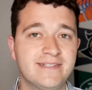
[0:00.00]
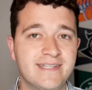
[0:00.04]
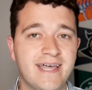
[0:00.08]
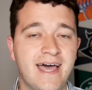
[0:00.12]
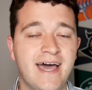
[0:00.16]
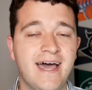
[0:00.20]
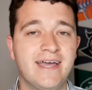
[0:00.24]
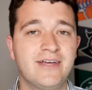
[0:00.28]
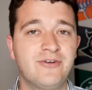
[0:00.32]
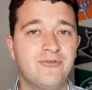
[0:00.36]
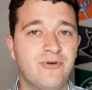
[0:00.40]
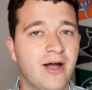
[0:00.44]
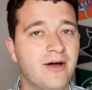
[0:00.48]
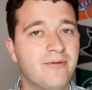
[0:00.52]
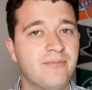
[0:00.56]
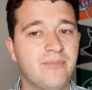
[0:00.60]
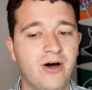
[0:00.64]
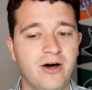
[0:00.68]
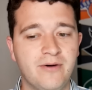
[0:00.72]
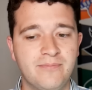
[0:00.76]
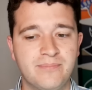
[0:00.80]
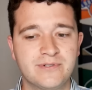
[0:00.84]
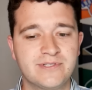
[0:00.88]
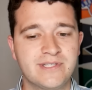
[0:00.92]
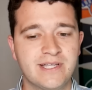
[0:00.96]
He has a high ground
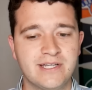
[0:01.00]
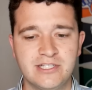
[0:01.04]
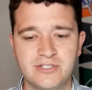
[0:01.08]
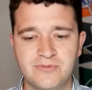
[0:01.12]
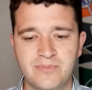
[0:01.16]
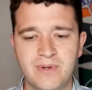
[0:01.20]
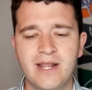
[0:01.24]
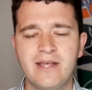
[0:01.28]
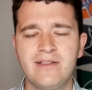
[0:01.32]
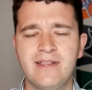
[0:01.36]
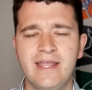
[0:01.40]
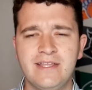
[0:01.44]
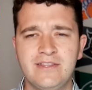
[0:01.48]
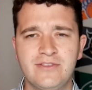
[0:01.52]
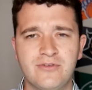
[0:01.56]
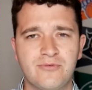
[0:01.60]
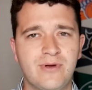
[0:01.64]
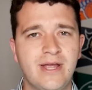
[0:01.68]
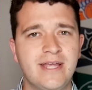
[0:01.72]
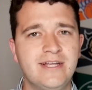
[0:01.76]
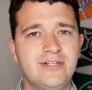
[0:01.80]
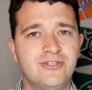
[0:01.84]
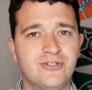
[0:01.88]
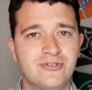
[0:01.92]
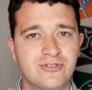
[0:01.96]
ball percentage, but I like
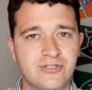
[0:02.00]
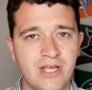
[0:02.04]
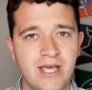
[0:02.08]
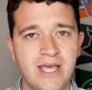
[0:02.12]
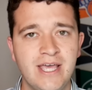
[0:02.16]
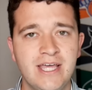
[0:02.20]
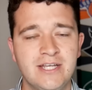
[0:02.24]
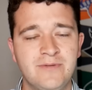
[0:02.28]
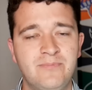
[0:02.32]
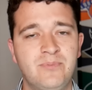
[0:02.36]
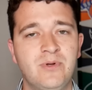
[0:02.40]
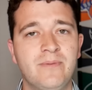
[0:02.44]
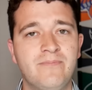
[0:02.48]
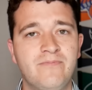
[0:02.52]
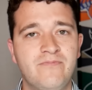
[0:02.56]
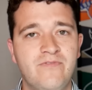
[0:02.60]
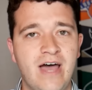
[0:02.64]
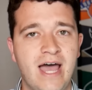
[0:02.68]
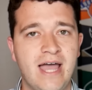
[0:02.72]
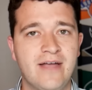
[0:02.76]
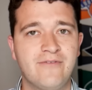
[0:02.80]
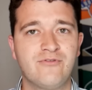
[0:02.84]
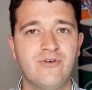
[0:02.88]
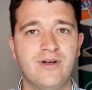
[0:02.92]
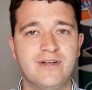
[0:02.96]
the Rangers to put up
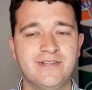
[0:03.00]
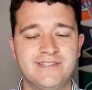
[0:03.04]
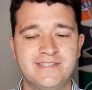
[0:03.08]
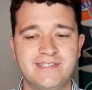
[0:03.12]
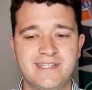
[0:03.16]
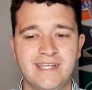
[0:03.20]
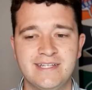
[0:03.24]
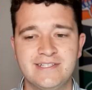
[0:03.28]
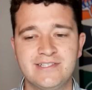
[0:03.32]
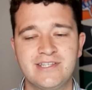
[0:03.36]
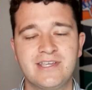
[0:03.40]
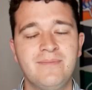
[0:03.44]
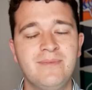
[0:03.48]
5 runs today.